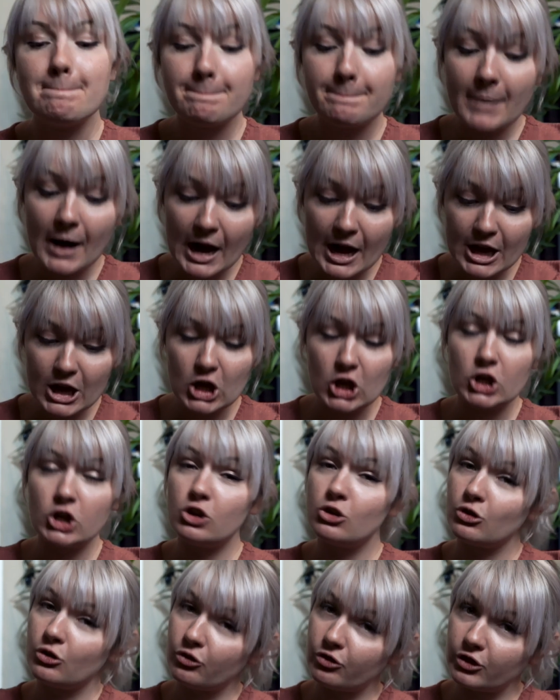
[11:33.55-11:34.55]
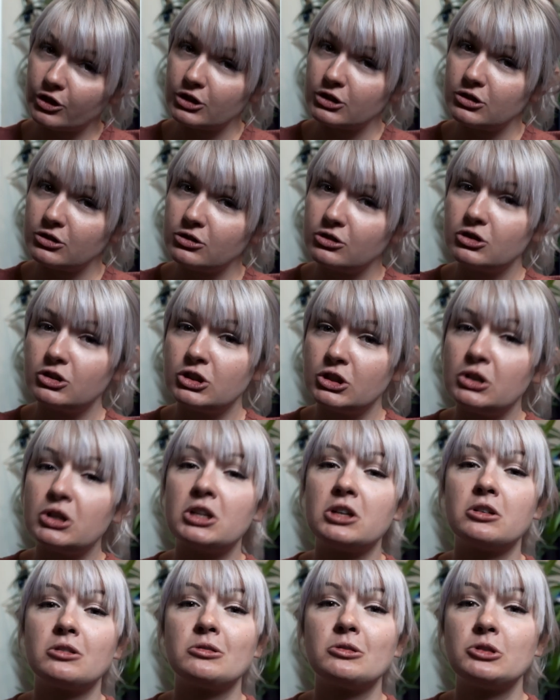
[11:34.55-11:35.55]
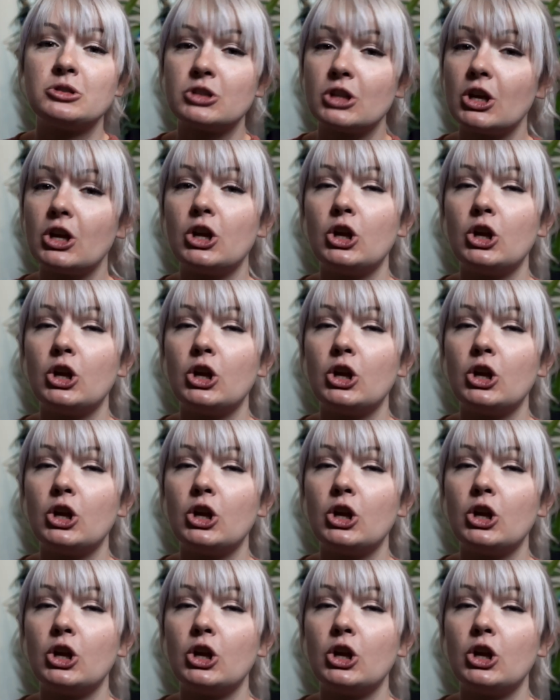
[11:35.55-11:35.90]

But Universal Studios,